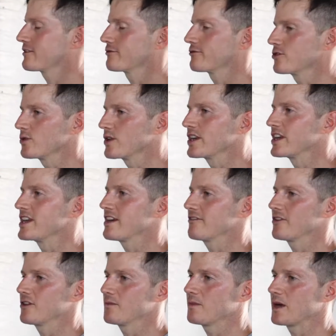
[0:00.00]
the fluidity
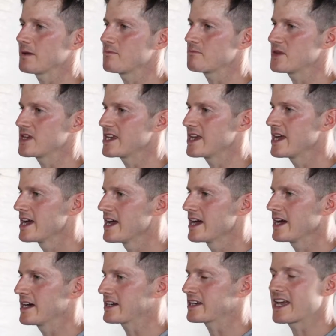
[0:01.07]
of it. It might be
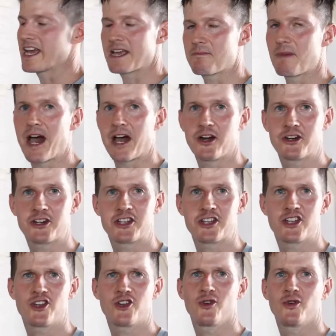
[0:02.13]
a cake batter to
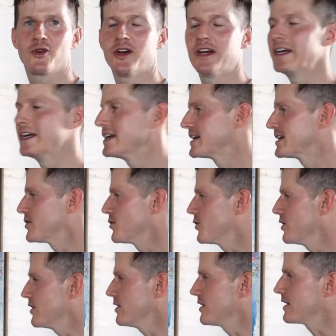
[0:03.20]
you,
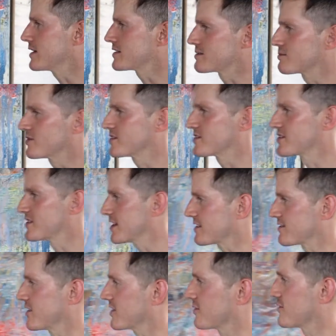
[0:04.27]
or some of this
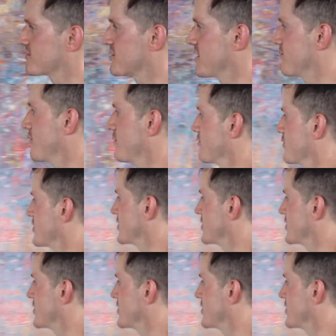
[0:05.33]
like thicker stuff over